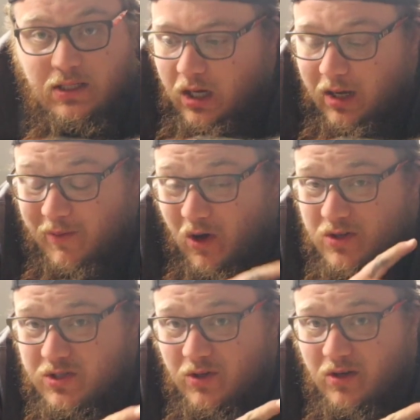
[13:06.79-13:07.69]
I'm
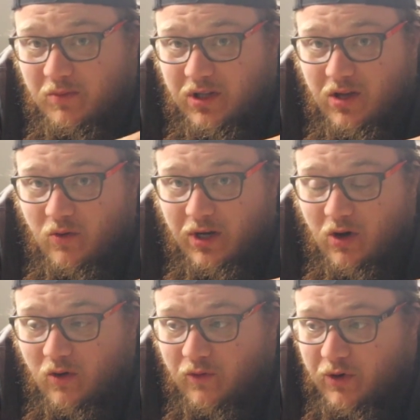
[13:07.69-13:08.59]
also going to be going
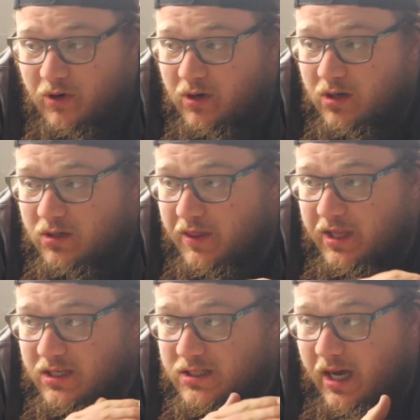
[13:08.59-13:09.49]
over
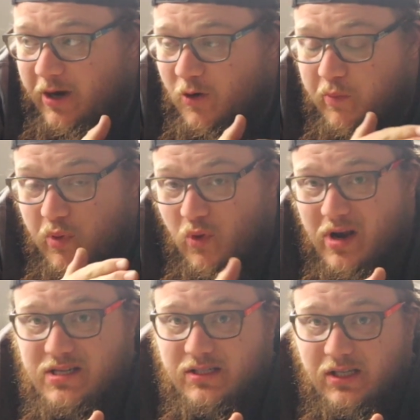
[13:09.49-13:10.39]
the entire
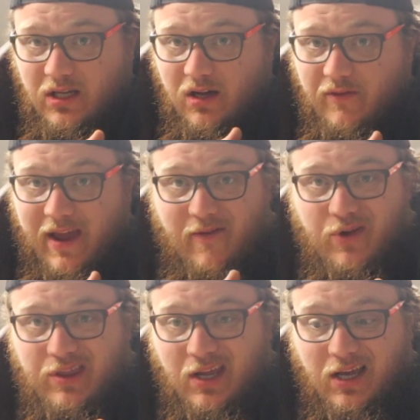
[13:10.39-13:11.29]
pricing of
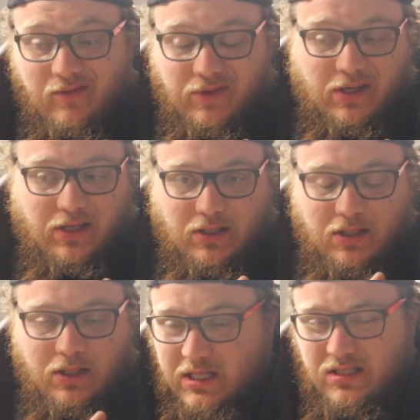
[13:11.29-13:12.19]
everything I've done.
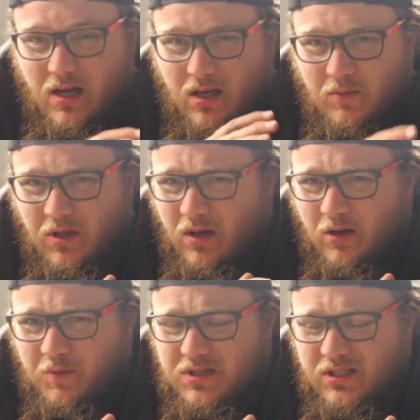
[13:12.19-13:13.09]
It's not going to be
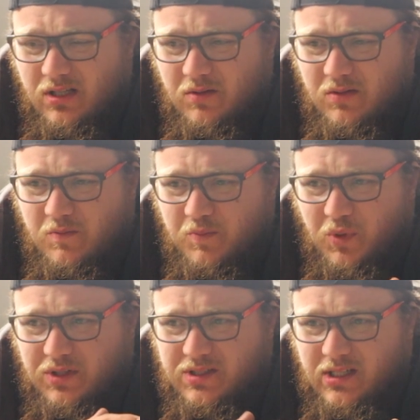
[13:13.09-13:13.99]
100%
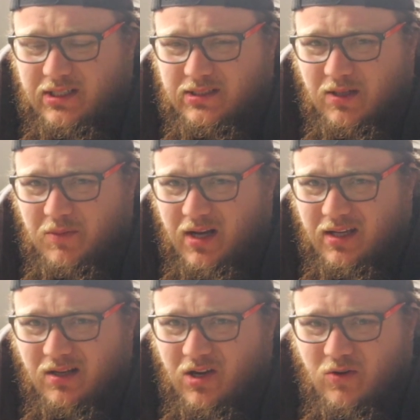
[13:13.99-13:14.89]
precise. I'm not
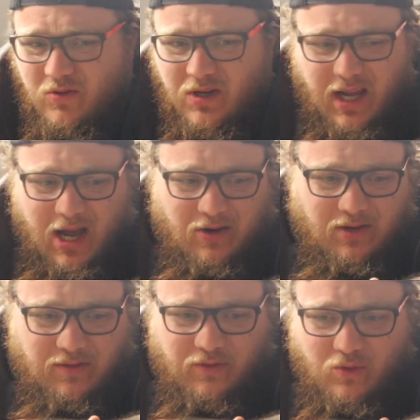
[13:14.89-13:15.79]
going to go
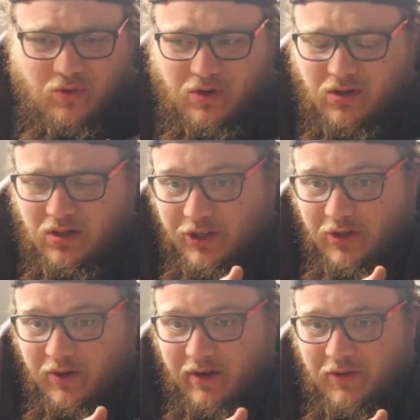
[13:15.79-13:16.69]
accounting for, you
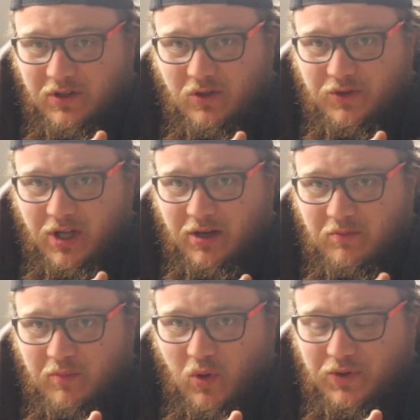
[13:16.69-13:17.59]
know, every little nut
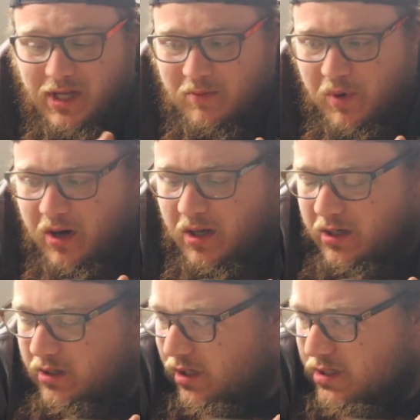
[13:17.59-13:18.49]
and bolt I
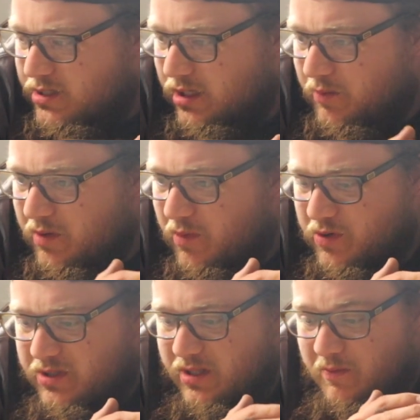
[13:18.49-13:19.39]
bought. It's going to be
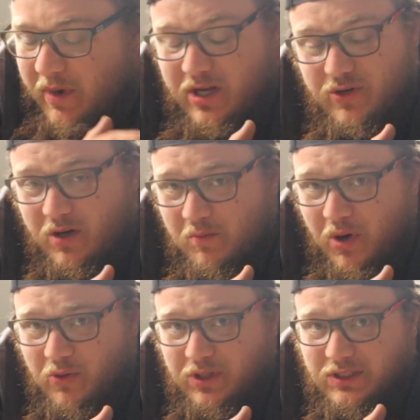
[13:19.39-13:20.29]
mostly the major
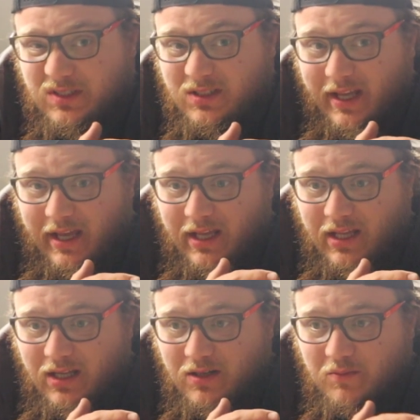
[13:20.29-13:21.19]
components
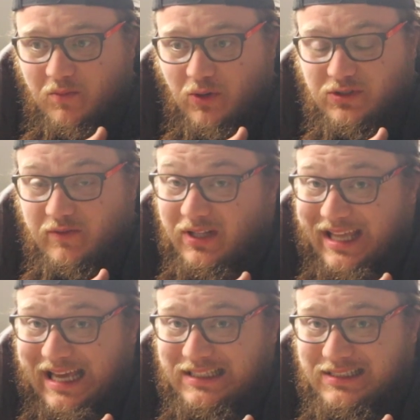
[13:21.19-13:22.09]
and most of the
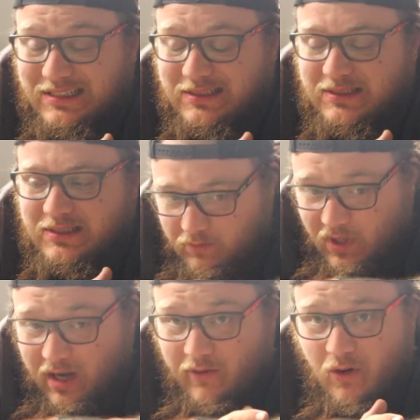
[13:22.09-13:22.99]
gaskets.
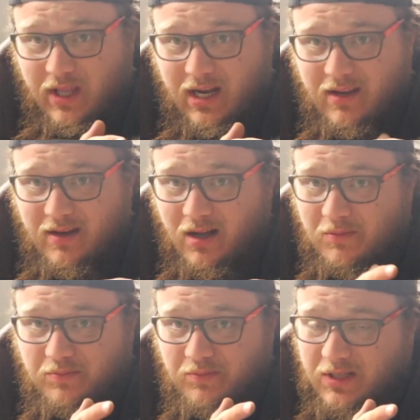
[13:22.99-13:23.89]
I've already added it
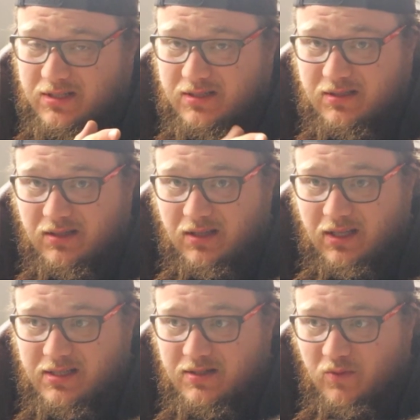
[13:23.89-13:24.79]
up.
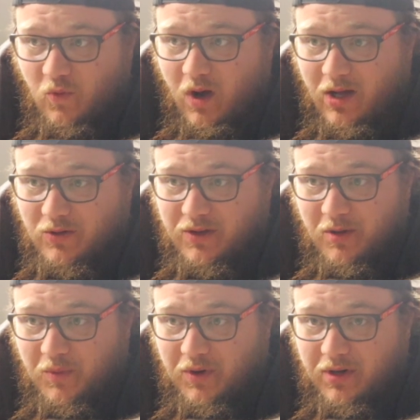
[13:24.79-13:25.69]
It's a wild
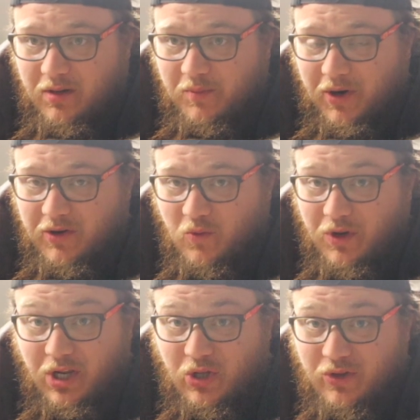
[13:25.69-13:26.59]
number compared to
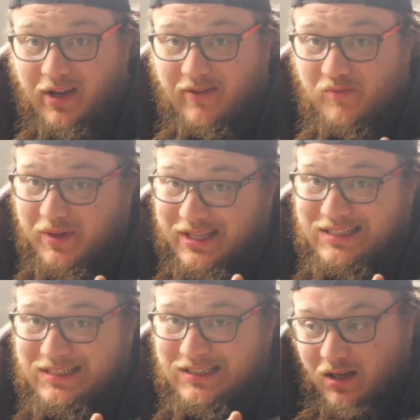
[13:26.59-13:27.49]
what it could have
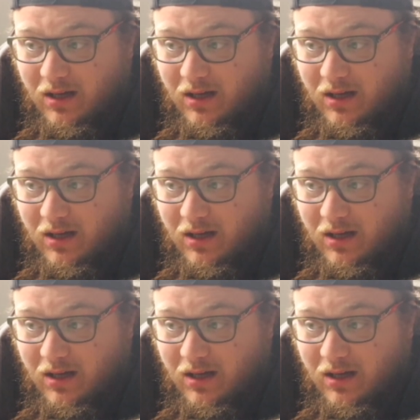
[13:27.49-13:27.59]
been.